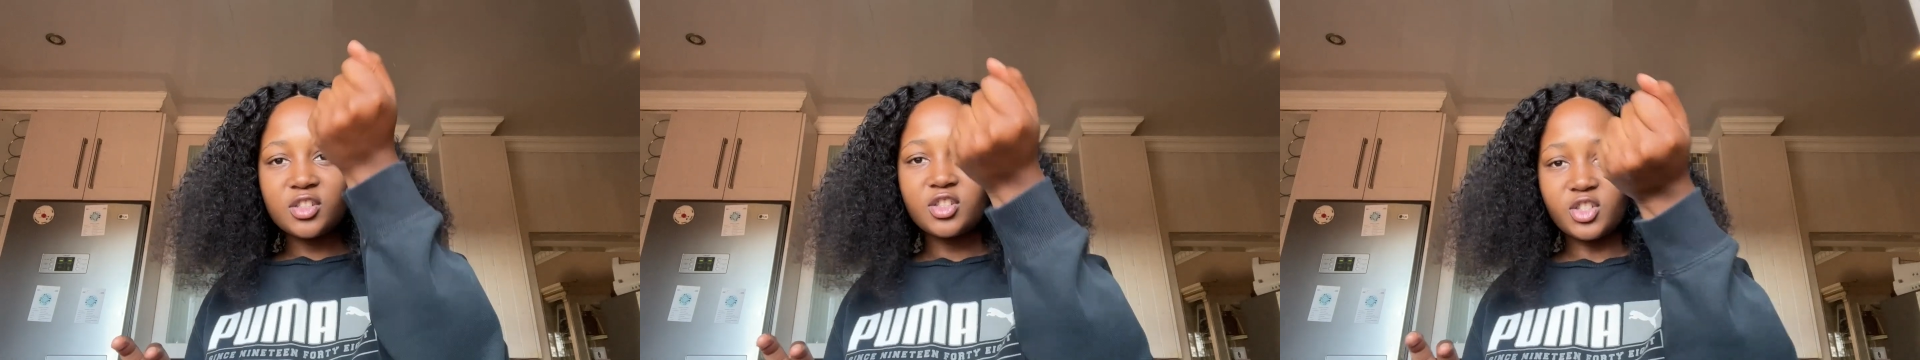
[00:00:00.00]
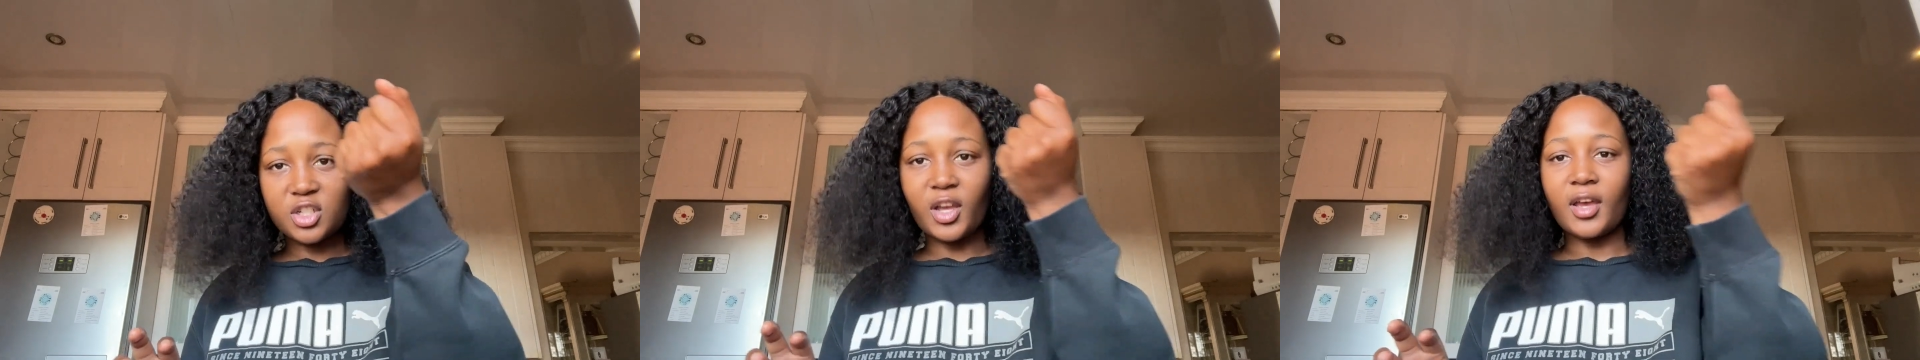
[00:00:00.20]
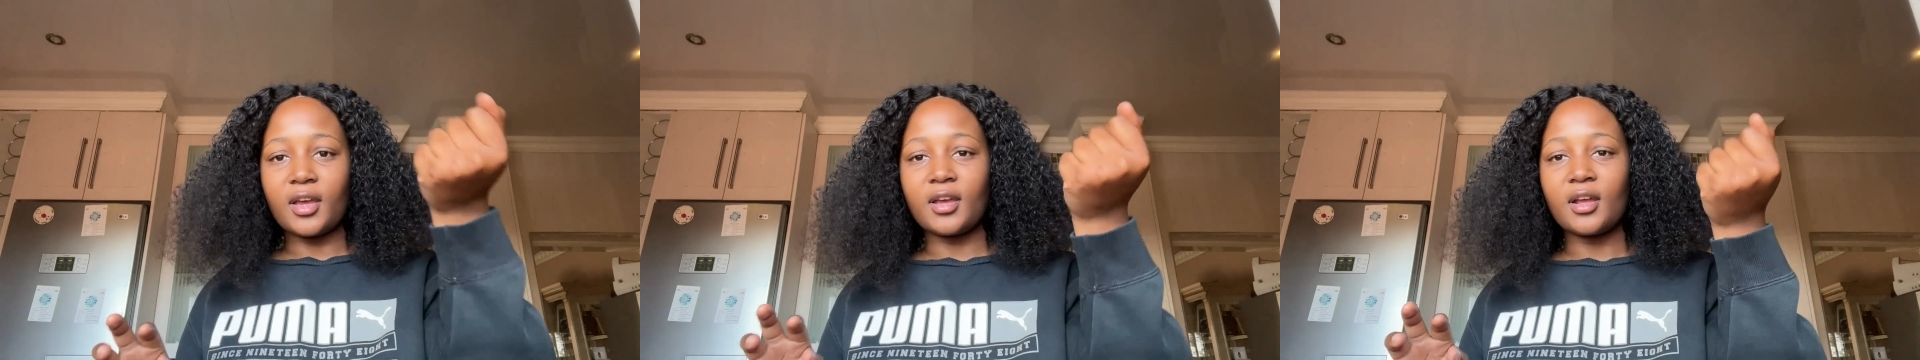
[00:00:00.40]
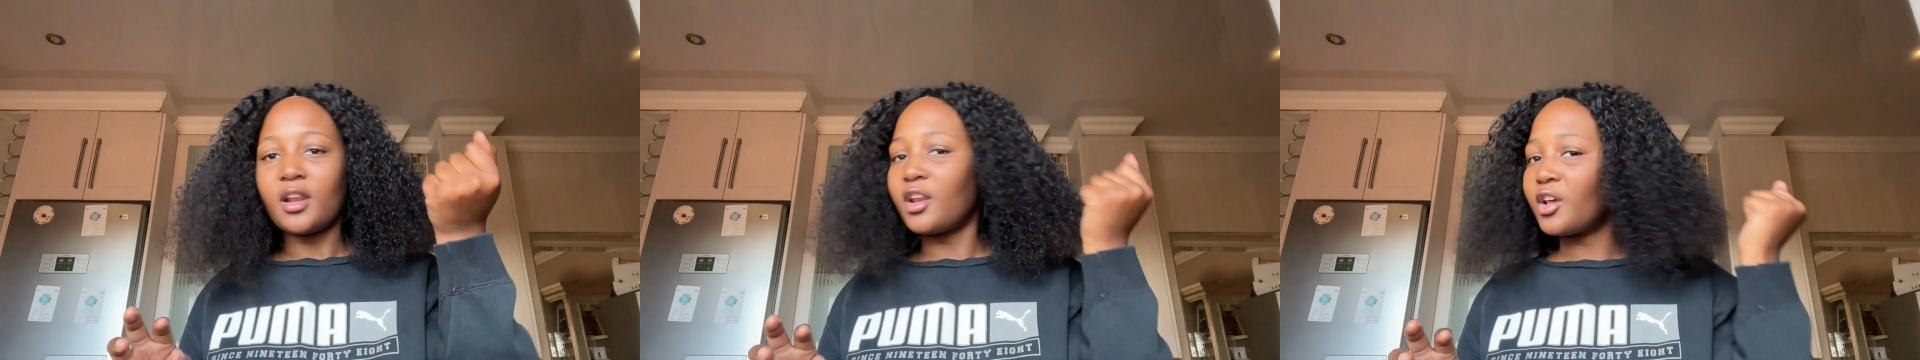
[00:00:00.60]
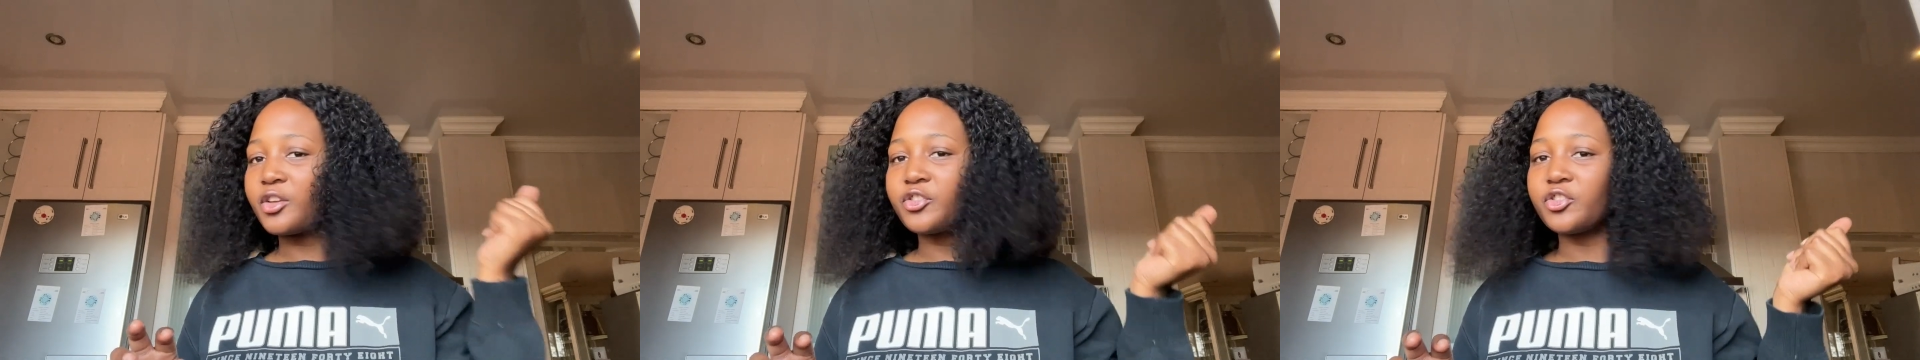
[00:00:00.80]
Jay,
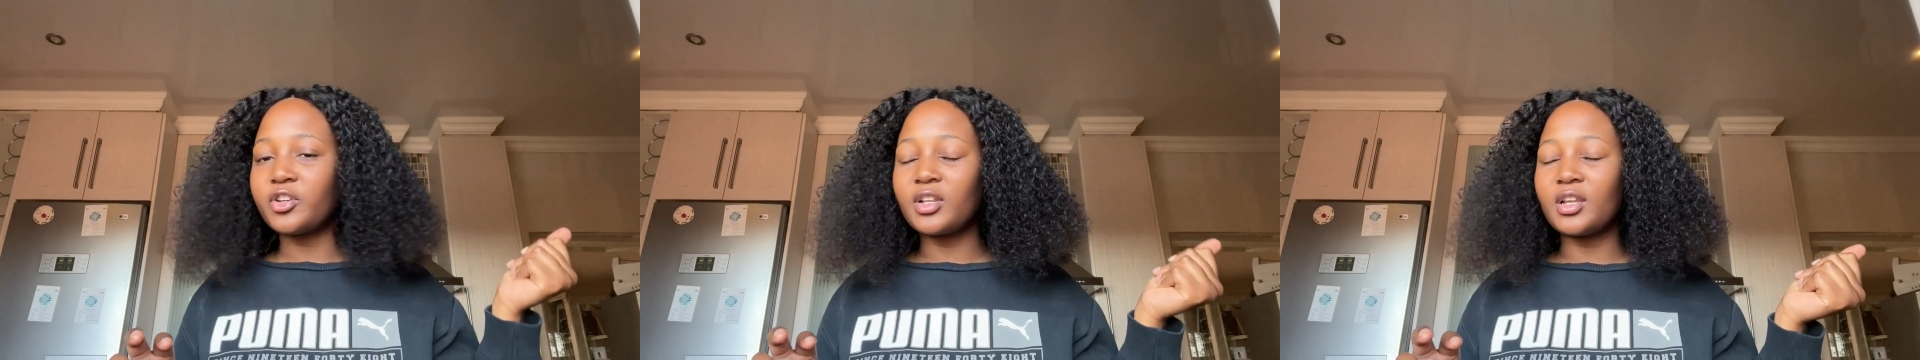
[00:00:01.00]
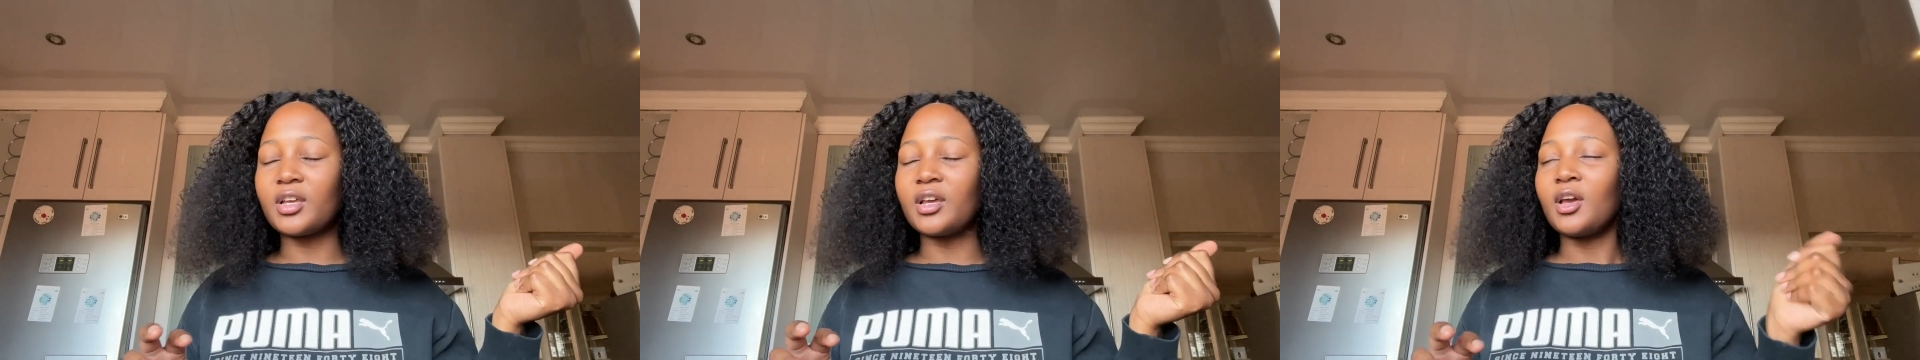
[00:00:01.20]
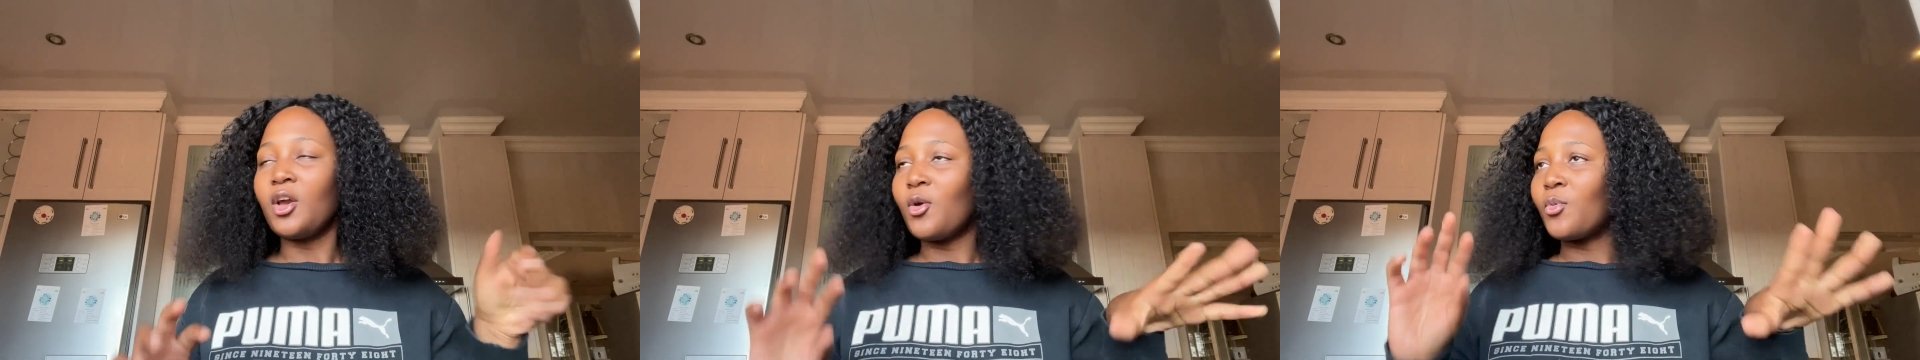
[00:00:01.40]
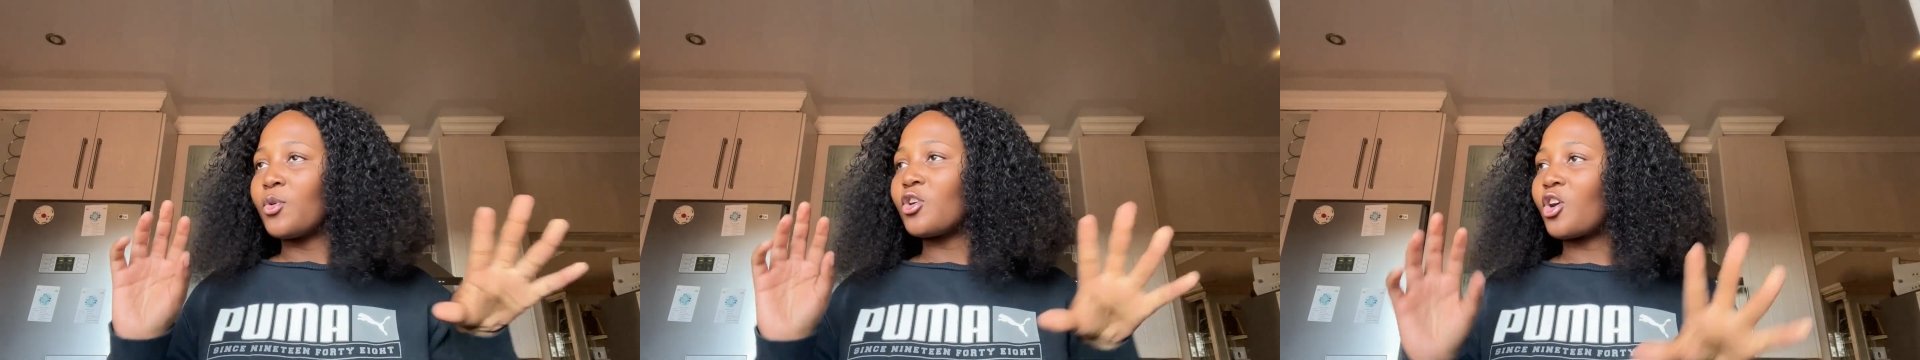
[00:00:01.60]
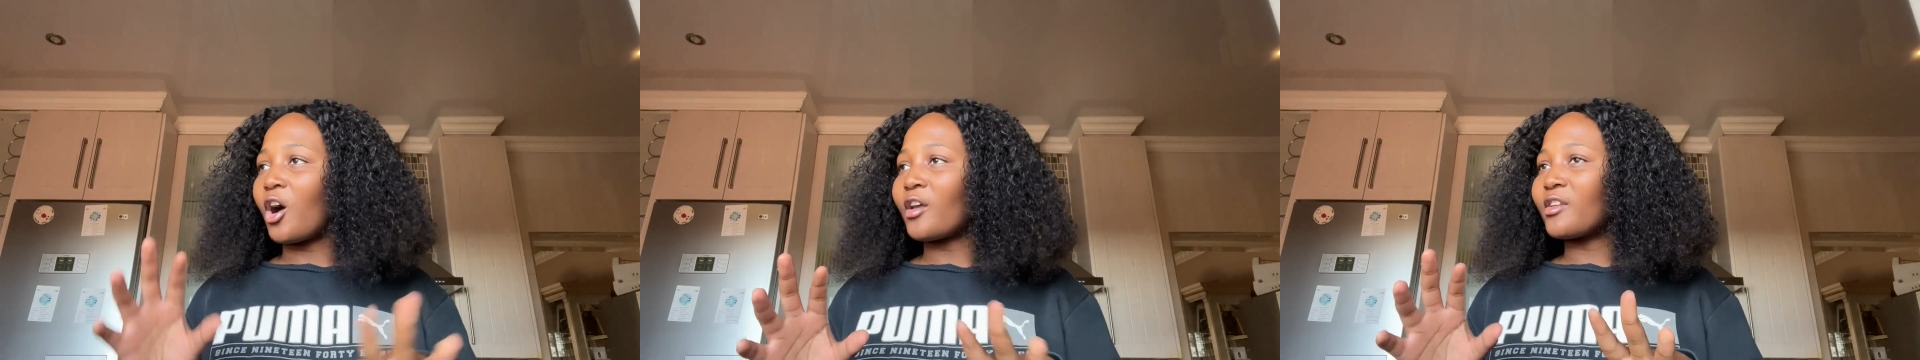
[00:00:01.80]
literally. We
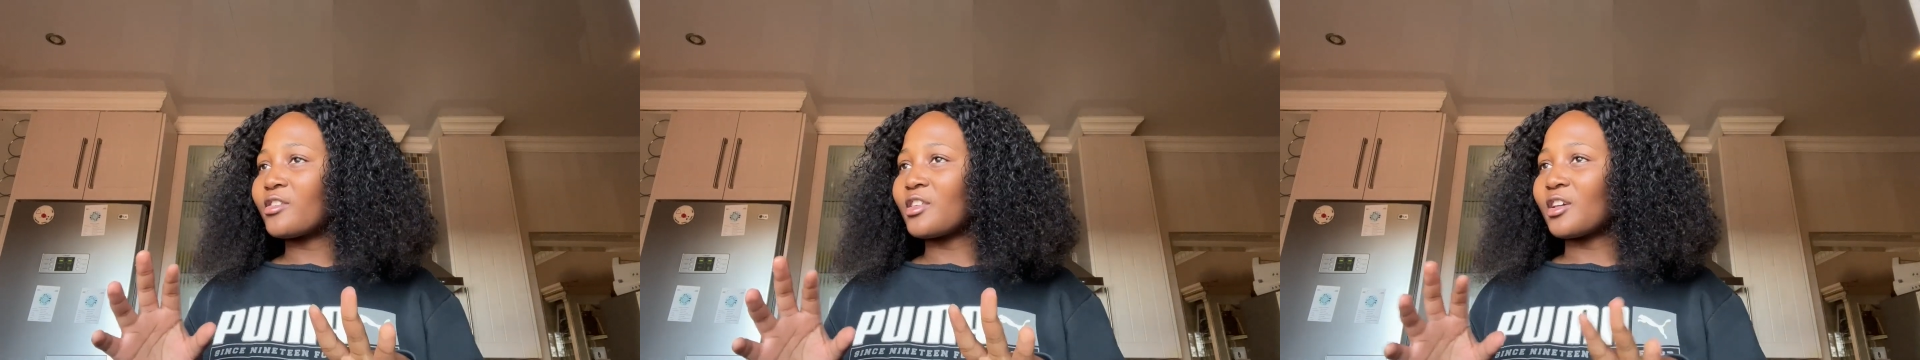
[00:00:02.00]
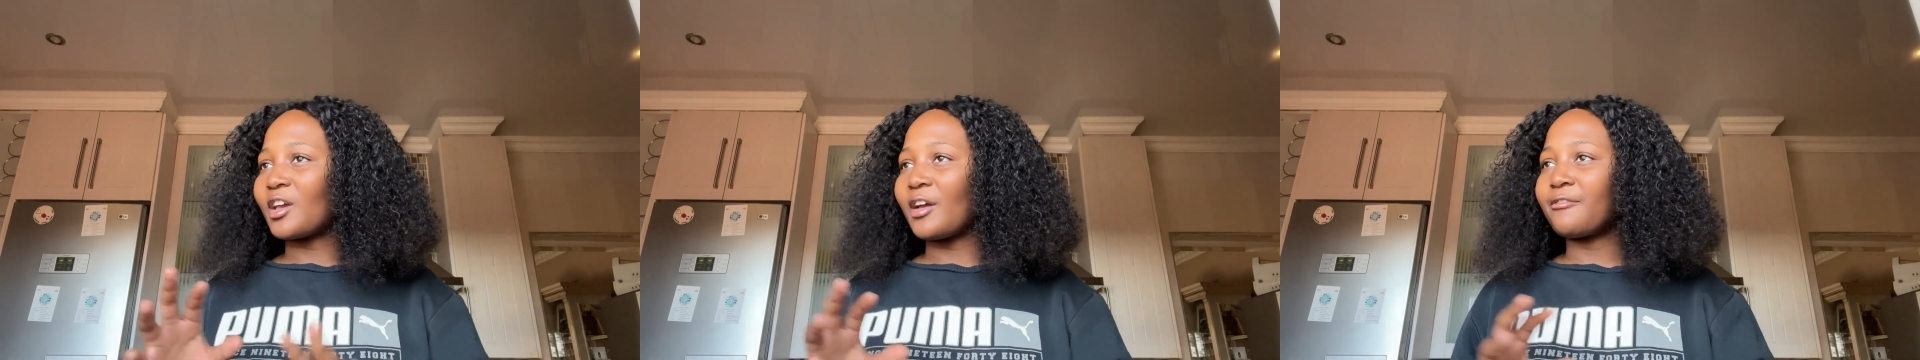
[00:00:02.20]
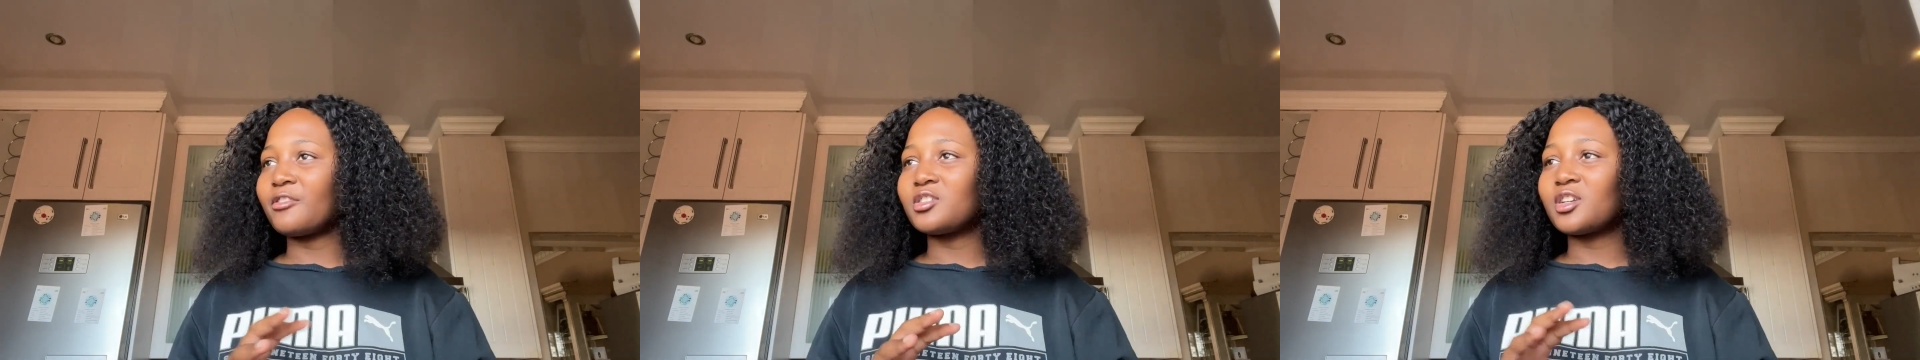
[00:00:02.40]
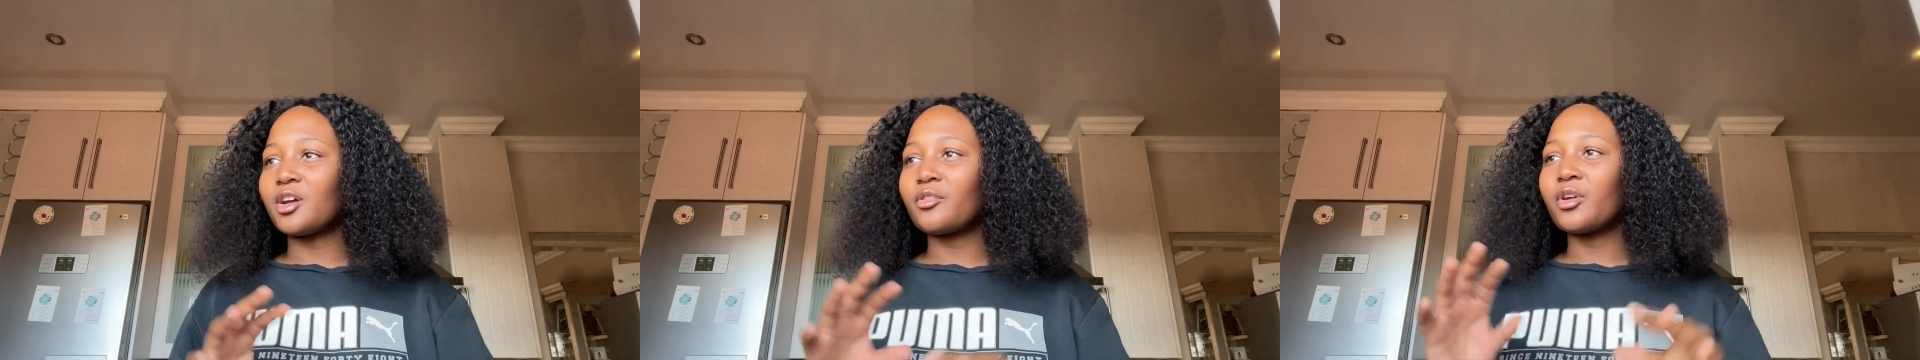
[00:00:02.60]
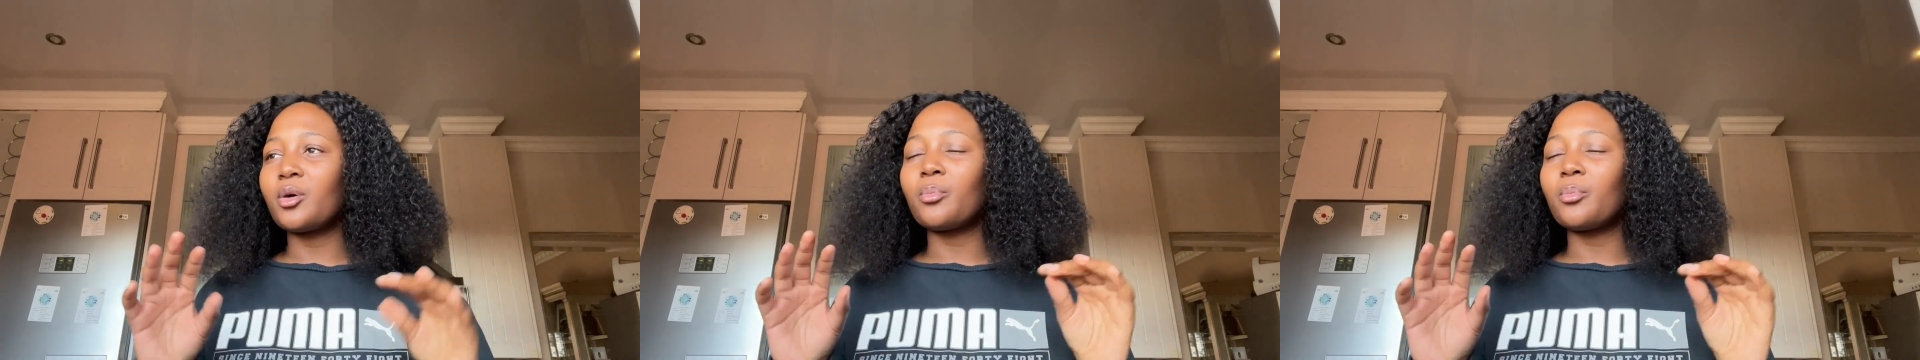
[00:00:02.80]
got in the cafeteria,